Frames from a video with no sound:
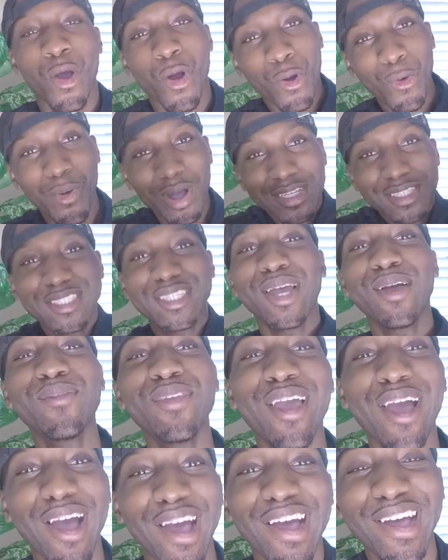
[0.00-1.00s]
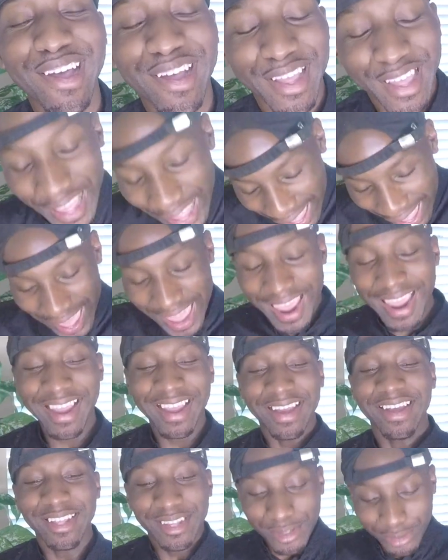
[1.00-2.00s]
What's up, y'all?
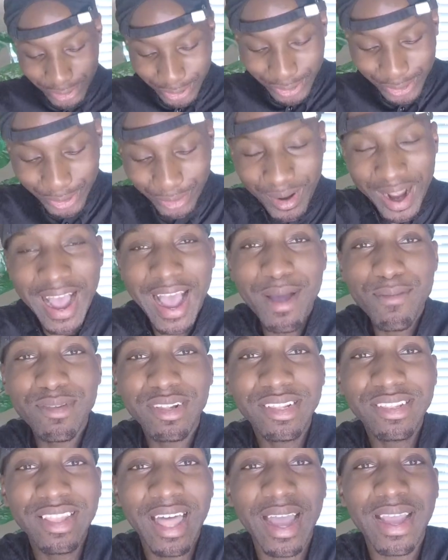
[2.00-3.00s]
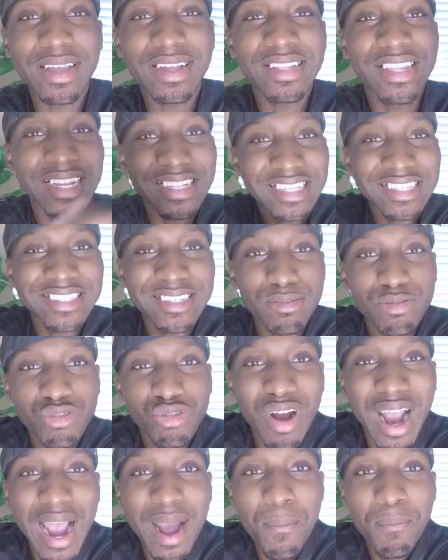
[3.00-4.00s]
Hey, subscribe, like, click the
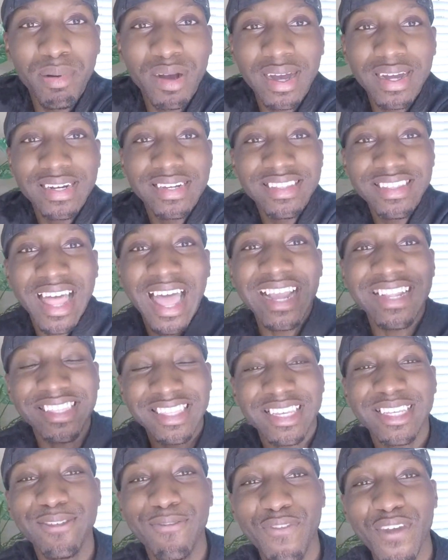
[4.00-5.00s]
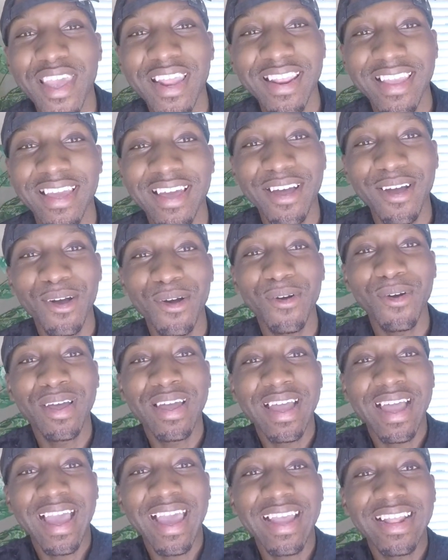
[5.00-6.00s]
subscribe button, like this video,
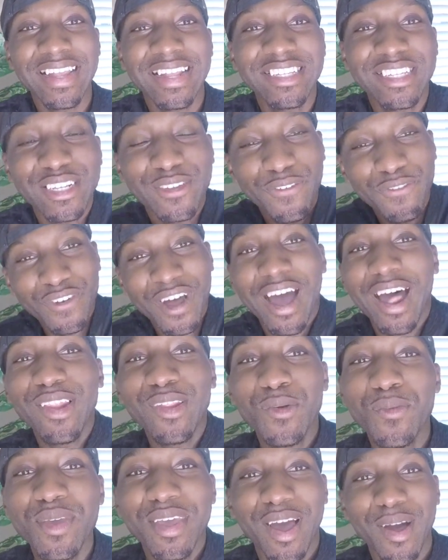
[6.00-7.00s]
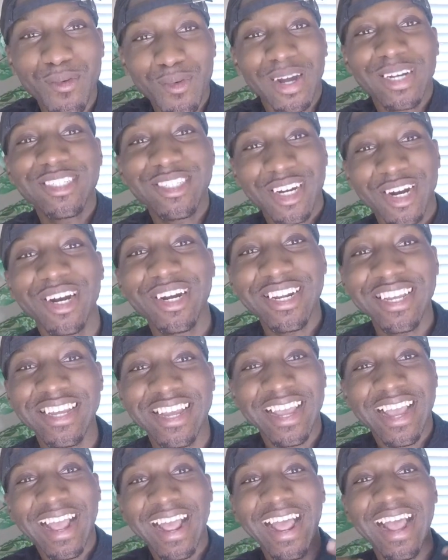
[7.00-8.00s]
and just follow me on my
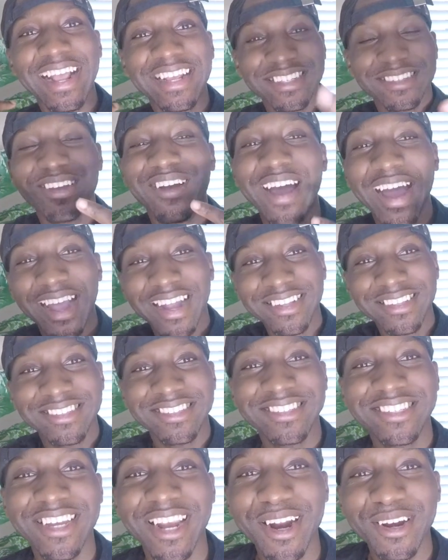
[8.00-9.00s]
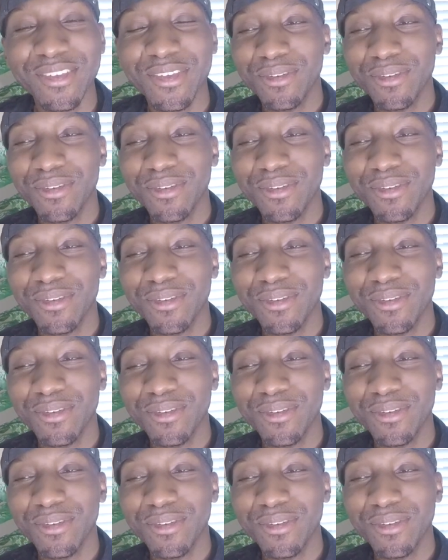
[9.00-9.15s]
journey as I share